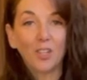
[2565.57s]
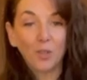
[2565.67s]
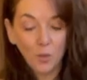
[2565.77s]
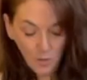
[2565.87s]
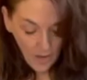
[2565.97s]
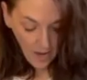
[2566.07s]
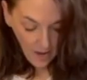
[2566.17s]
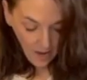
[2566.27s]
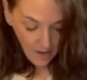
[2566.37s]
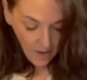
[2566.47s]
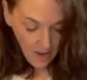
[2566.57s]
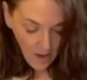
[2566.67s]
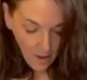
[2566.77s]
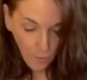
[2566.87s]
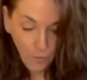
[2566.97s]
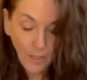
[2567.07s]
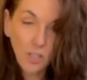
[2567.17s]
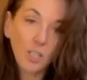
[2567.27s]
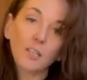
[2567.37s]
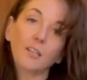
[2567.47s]
you can uh,
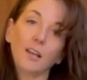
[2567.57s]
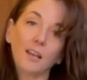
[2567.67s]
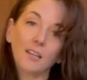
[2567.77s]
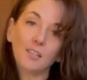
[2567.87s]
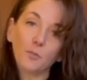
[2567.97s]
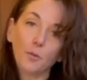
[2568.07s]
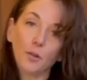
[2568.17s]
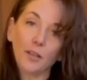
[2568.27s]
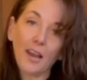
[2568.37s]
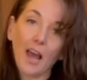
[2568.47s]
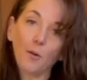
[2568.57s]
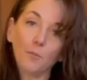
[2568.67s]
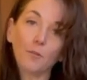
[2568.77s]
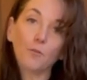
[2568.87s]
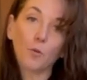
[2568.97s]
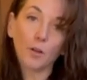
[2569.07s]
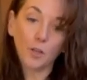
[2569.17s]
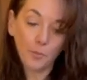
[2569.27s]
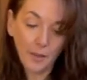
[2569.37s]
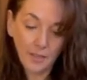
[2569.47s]
reach it and to pull it out before
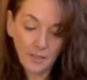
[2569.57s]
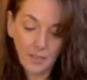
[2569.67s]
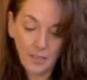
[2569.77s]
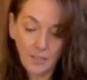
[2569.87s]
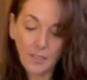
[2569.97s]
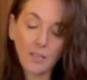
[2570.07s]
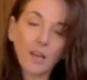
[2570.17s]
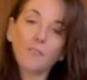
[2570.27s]
you place it into the